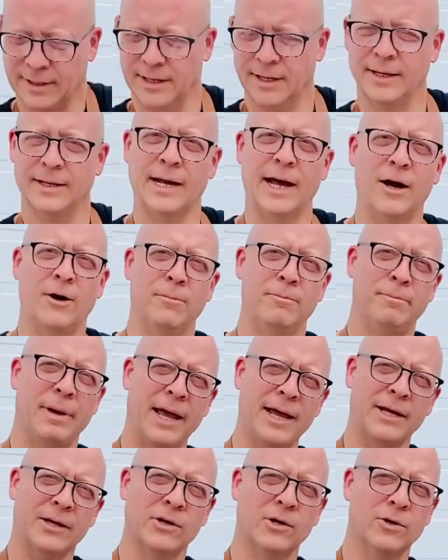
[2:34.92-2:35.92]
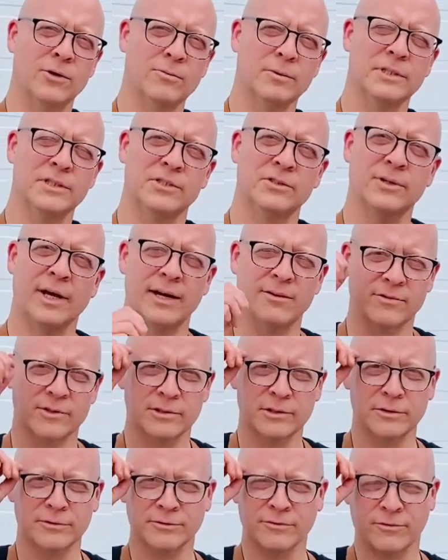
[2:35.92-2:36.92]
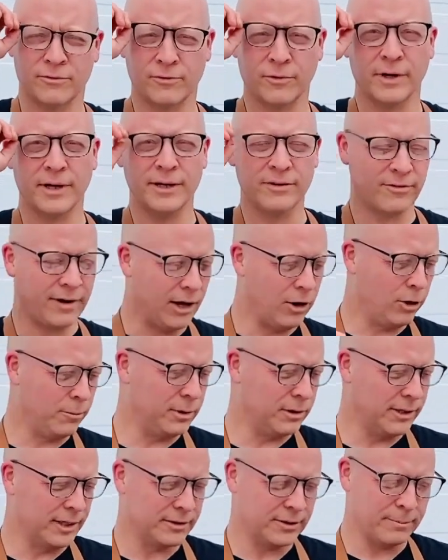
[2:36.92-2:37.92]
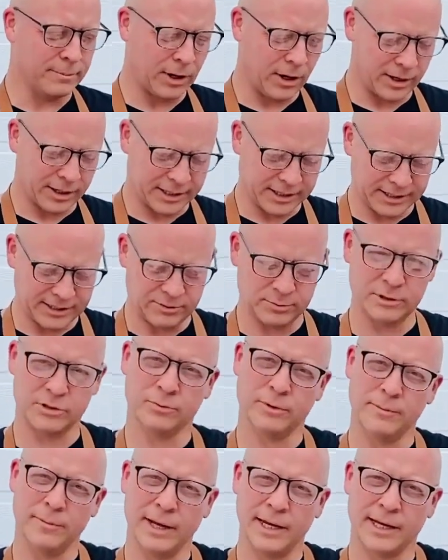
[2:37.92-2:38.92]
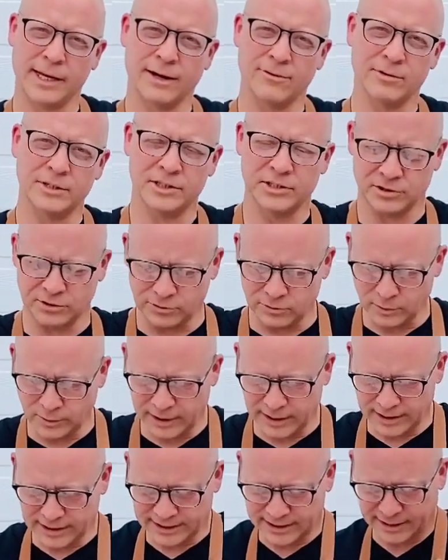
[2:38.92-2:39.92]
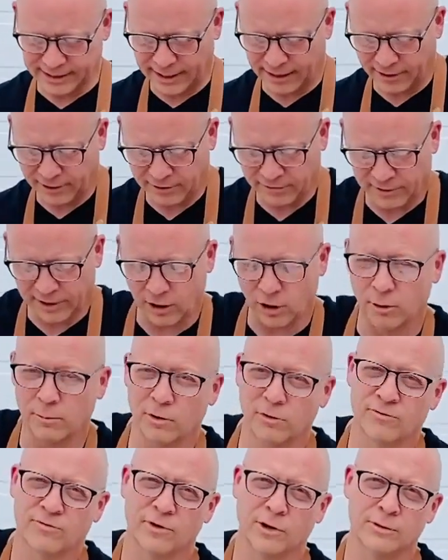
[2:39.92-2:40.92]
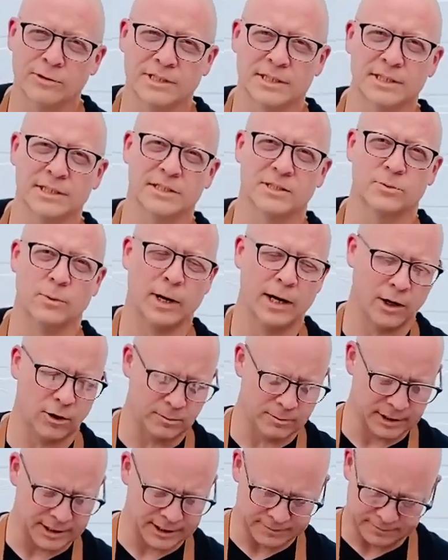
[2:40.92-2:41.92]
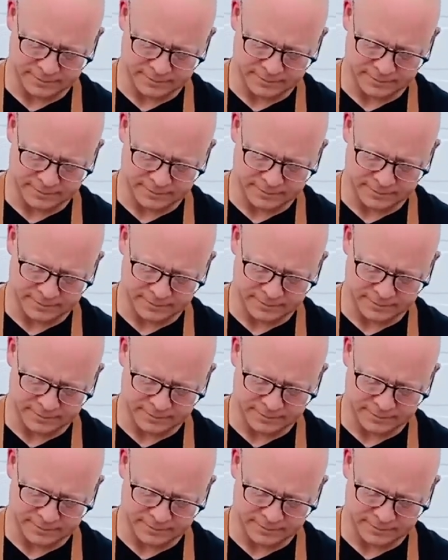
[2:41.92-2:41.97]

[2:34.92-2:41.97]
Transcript: Now, panko. We do have gluten-free available at the markets, which we make every 2 weeks, and then are available frozen as well, but